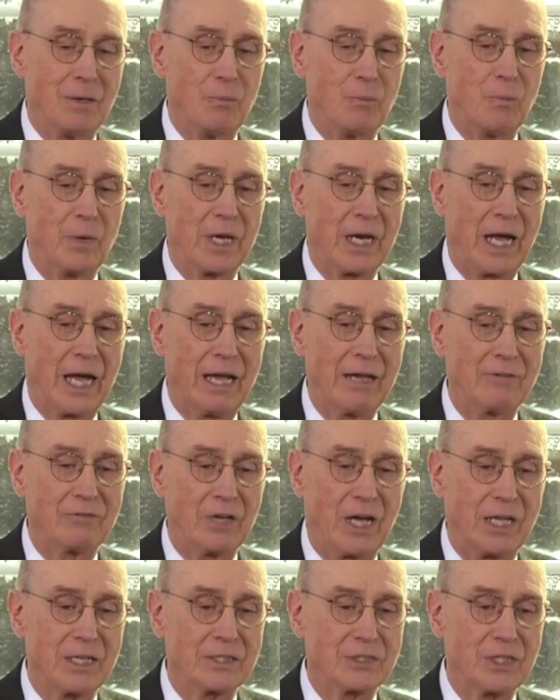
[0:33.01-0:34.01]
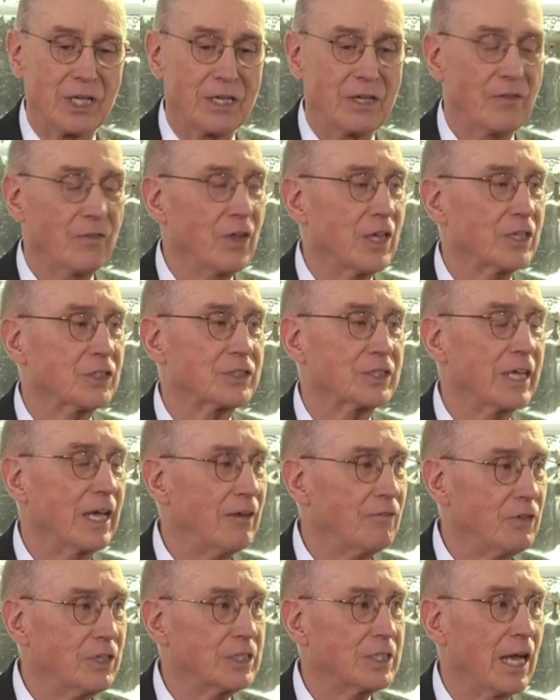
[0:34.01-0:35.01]
but I'll tell you this,
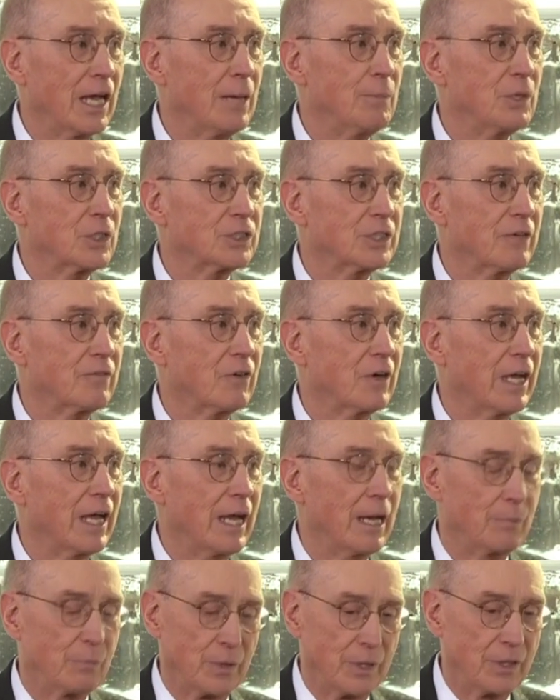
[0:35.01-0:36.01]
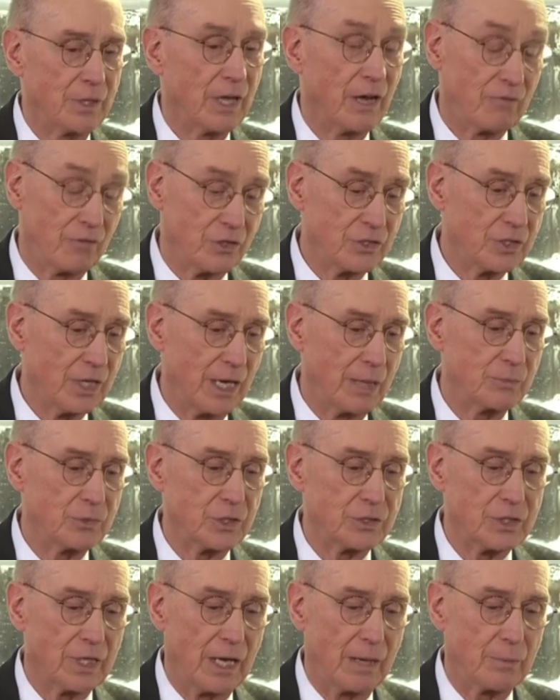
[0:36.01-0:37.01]
every time it's ever happened, of the times
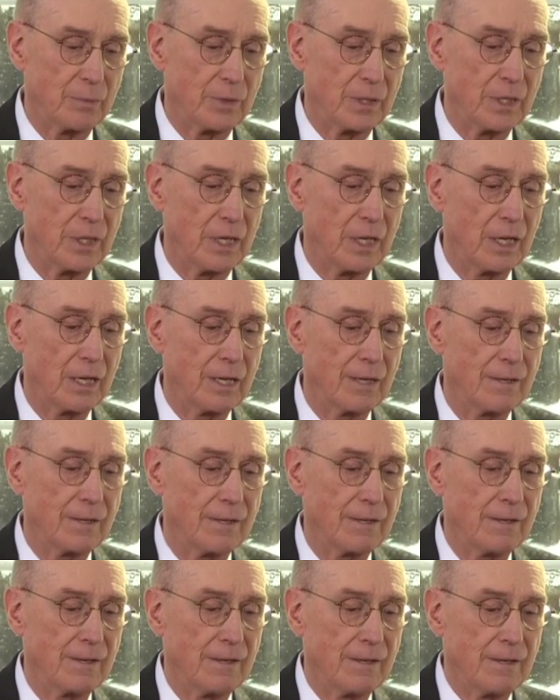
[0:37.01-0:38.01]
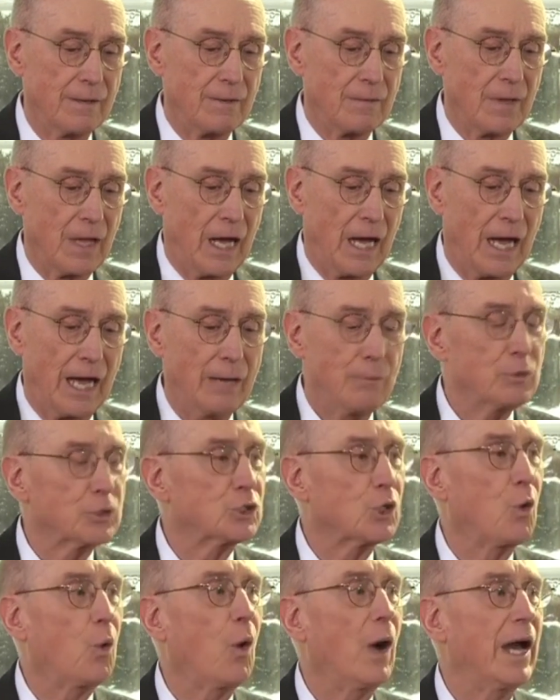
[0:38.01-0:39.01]
it's happened, I was
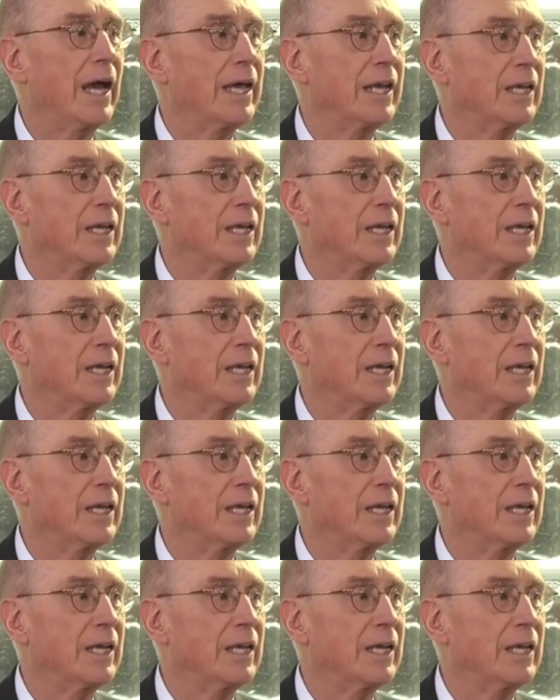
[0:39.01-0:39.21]
quiet